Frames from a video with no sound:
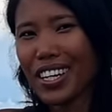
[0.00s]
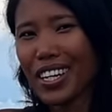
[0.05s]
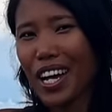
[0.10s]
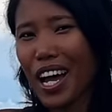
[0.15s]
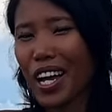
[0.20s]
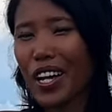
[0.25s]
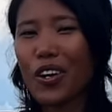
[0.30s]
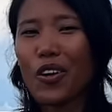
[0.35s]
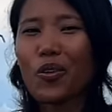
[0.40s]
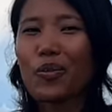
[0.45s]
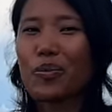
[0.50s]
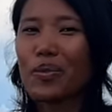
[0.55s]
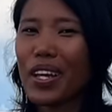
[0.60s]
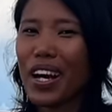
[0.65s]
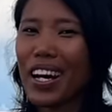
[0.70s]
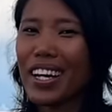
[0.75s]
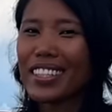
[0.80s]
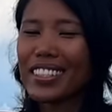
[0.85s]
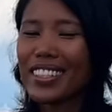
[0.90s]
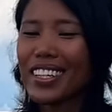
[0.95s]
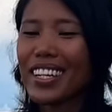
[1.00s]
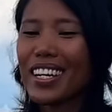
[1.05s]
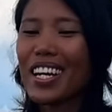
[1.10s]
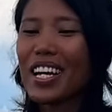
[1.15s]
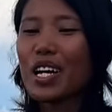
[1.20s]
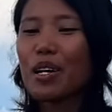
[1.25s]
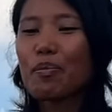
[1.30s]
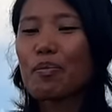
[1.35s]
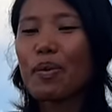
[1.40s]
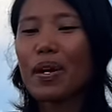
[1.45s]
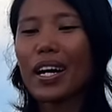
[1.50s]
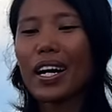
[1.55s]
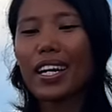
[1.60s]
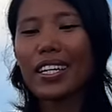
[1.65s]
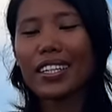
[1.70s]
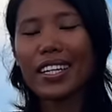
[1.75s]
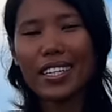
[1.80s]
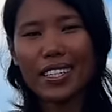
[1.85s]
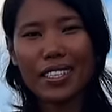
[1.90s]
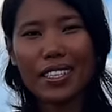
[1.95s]
I hope not,
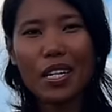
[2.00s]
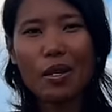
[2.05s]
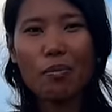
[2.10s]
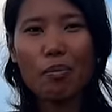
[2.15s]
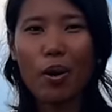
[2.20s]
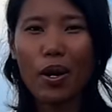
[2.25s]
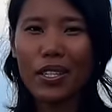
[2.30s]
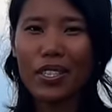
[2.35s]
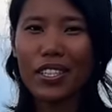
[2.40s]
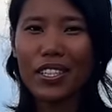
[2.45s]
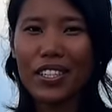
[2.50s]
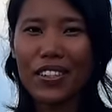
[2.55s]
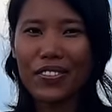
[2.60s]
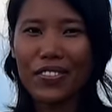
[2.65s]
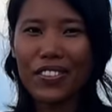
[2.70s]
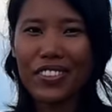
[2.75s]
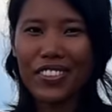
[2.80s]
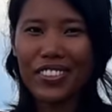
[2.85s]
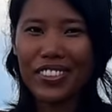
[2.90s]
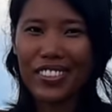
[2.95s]
but let's stay positive.